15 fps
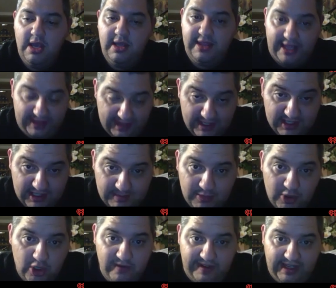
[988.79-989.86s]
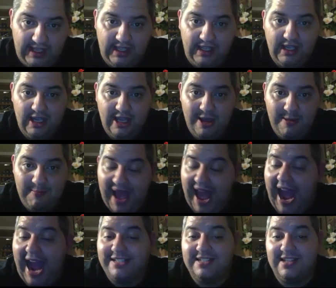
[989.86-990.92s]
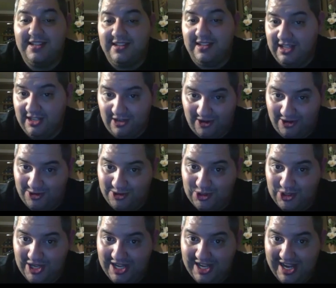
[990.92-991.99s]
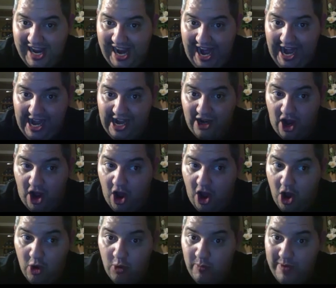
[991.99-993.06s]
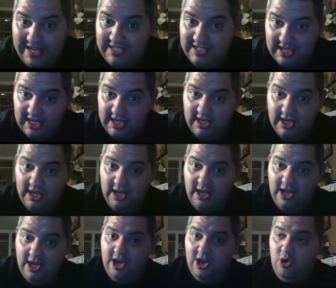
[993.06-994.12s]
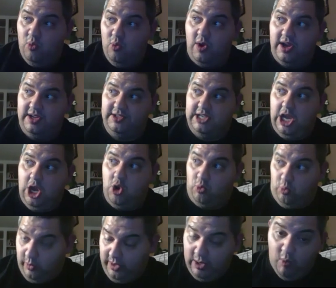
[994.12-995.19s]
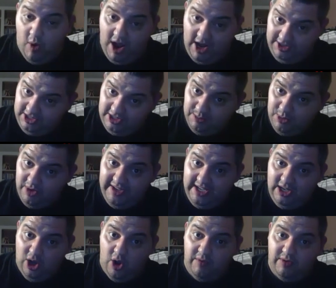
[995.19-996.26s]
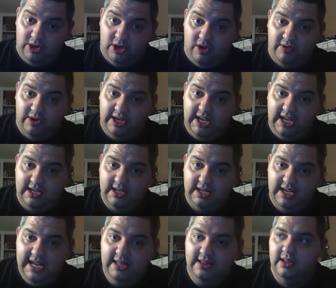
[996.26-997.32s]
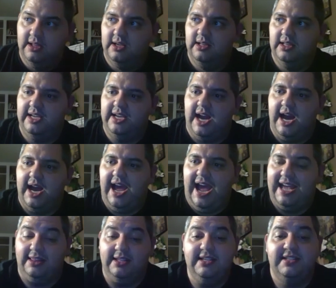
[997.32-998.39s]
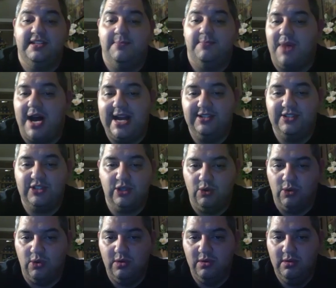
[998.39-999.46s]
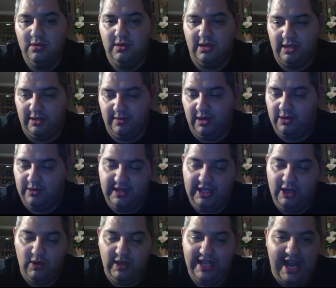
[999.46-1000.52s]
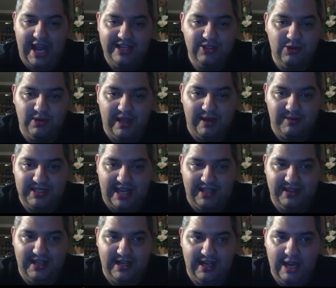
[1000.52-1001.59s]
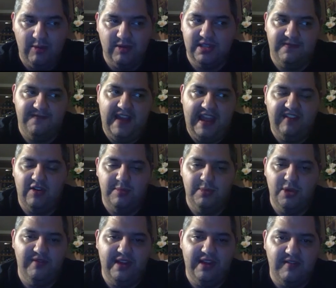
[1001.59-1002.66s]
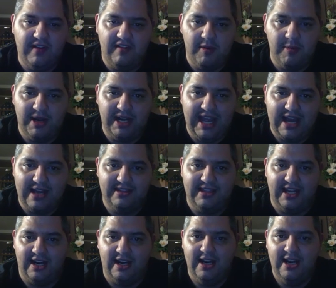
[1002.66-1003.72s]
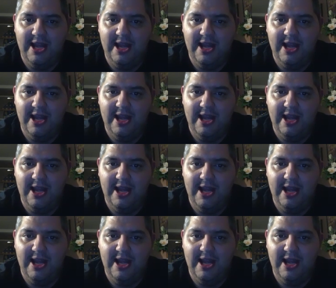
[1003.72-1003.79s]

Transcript: that this movie packed theaters and all we did was rewatch the movie over and over again. It literally got, at least in my school or the only high school that was out there, it was the favorite movie of everybody out there